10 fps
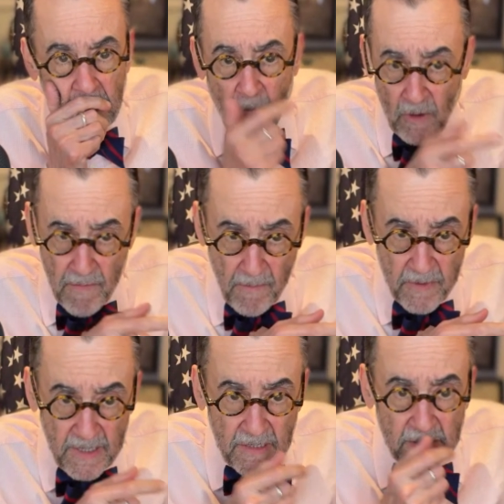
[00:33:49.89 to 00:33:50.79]
Remember
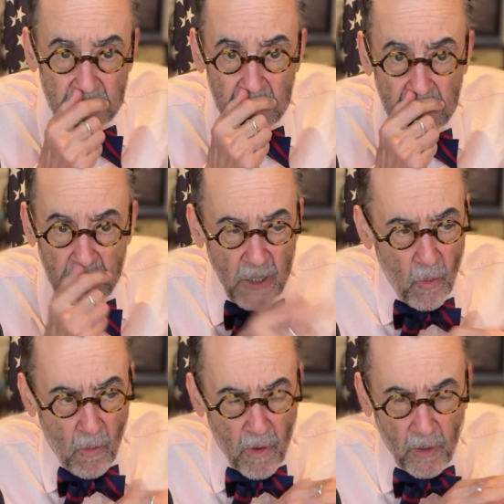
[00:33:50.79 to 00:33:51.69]
this? You
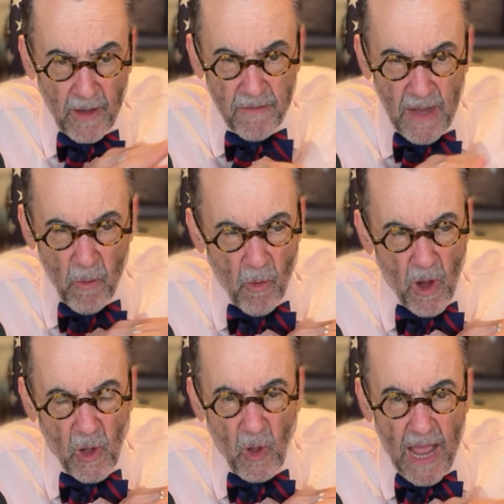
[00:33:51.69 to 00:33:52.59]
were a they were a
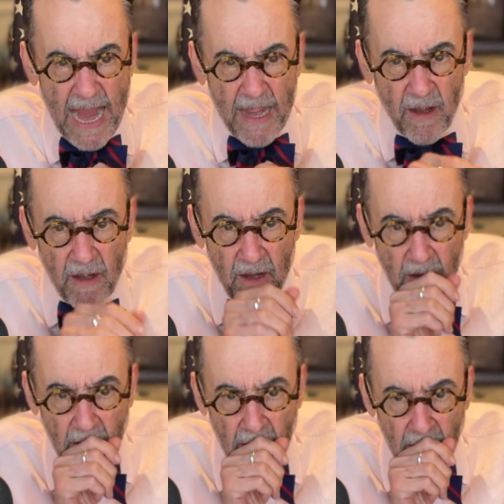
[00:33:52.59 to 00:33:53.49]
liar.
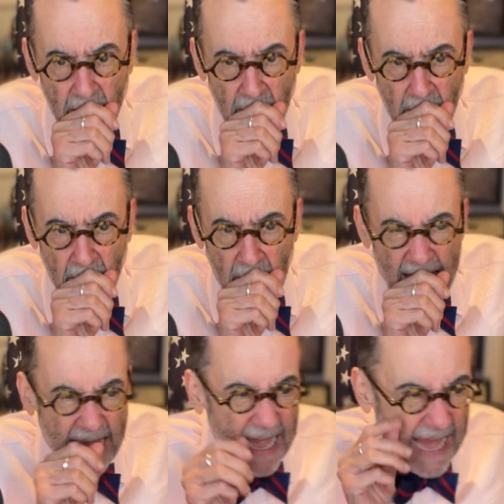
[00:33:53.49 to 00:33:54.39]

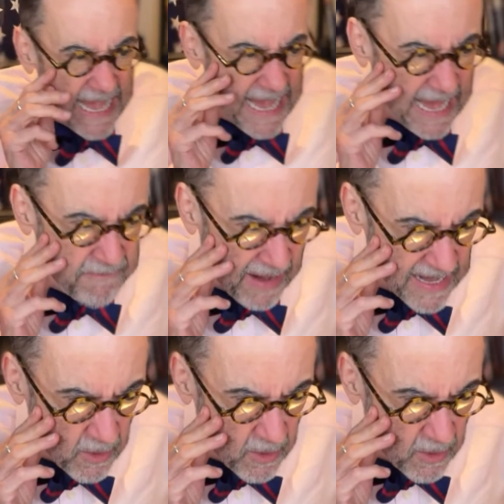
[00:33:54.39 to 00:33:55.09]
And, and, and by the